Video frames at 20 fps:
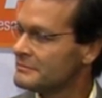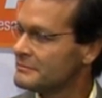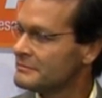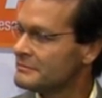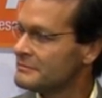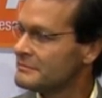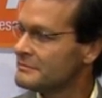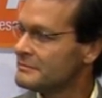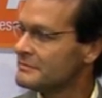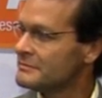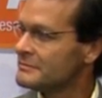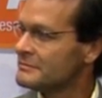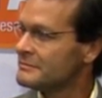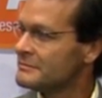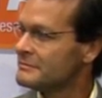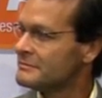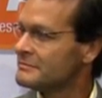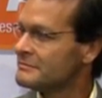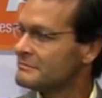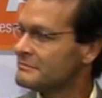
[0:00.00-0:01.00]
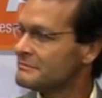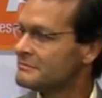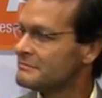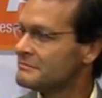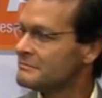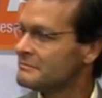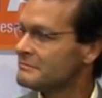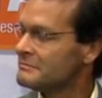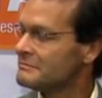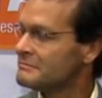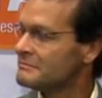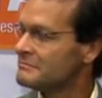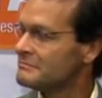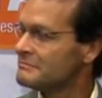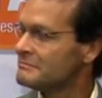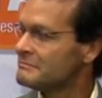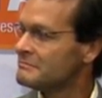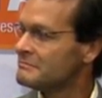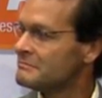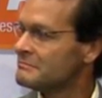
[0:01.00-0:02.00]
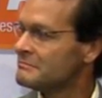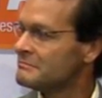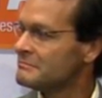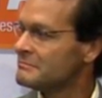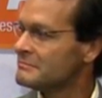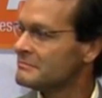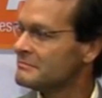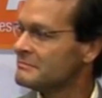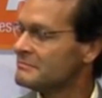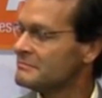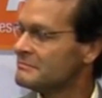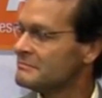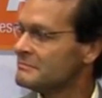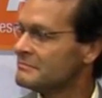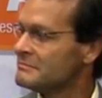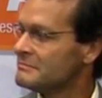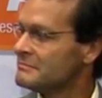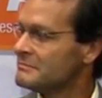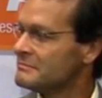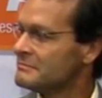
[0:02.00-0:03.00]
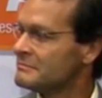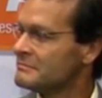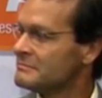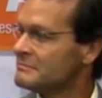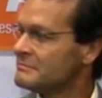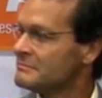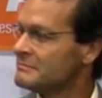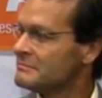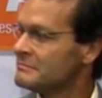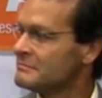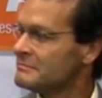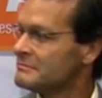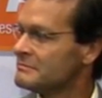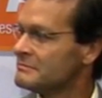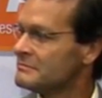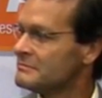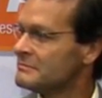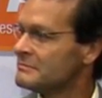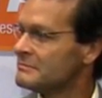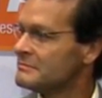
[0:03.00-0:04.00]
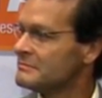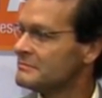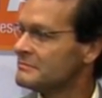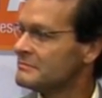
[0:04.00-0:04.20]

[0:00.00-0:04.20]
(silent)